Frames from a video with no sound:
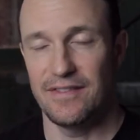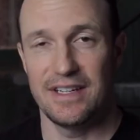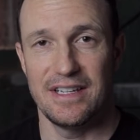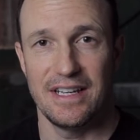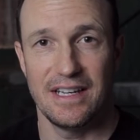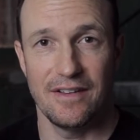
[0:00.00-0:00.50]

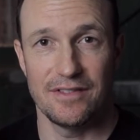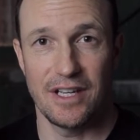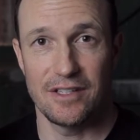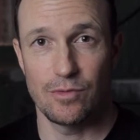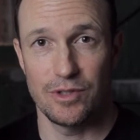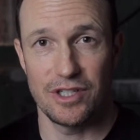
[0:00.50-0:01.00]
70D gives
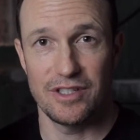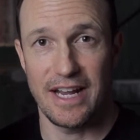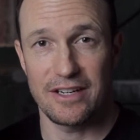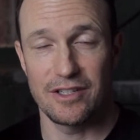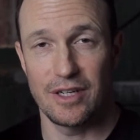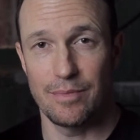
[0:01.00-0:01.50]
us, which is
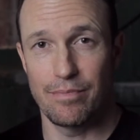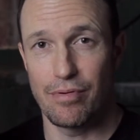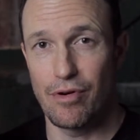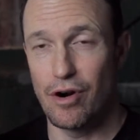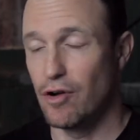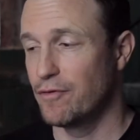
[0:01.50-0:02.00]
actually a
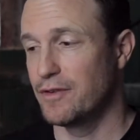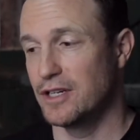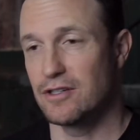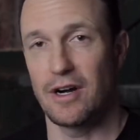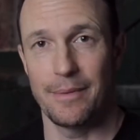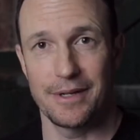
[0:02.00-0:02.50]
pro
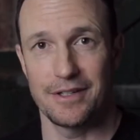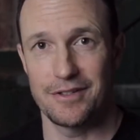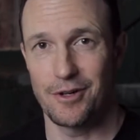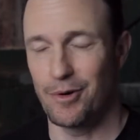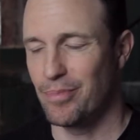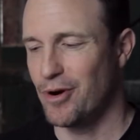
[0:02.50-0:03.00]
feature, I would
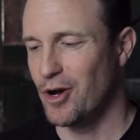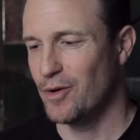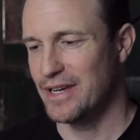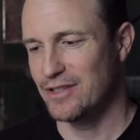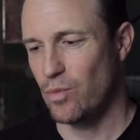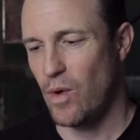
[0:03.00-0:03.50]
consider it pro,
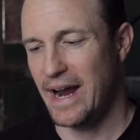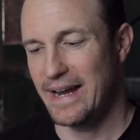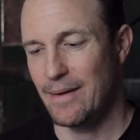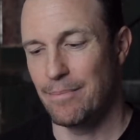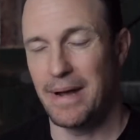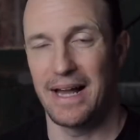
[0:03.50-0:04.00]
is
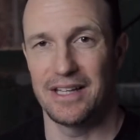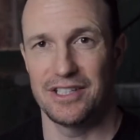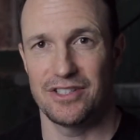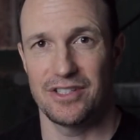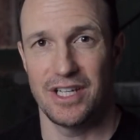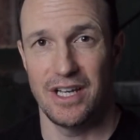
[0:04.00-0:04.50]
white
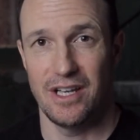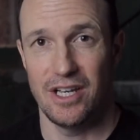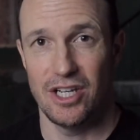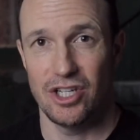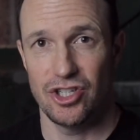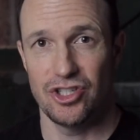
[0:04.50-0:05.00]
balance
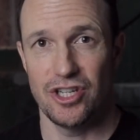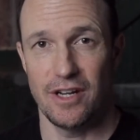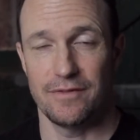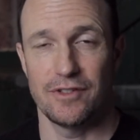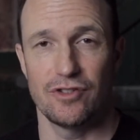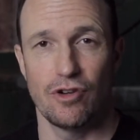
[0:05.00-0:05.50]

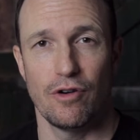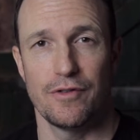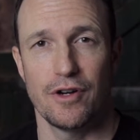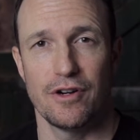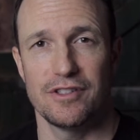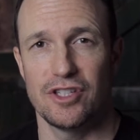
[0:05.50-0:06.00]
shift. So if
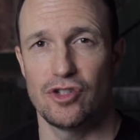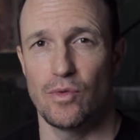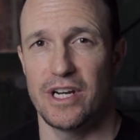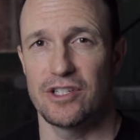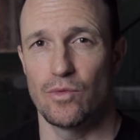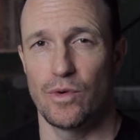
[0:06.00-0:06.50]
you're in a
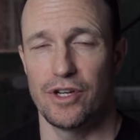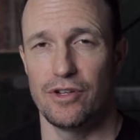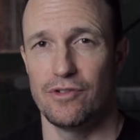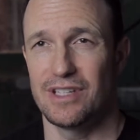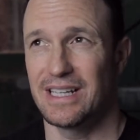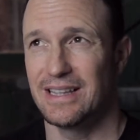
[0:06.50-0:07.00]
situation where you're
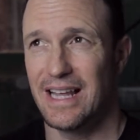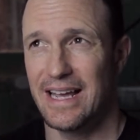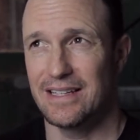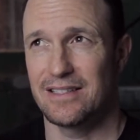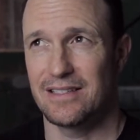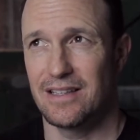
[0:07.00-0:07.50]
using
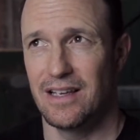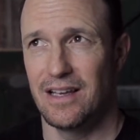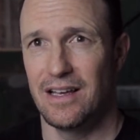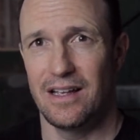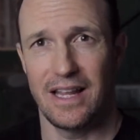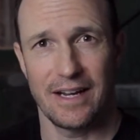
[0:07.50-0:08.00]
lights
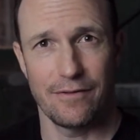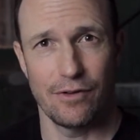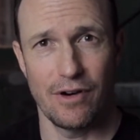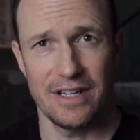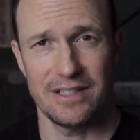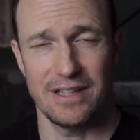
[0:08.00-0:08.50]
like
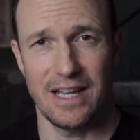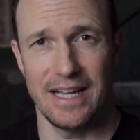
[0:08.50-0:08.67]
fluorescent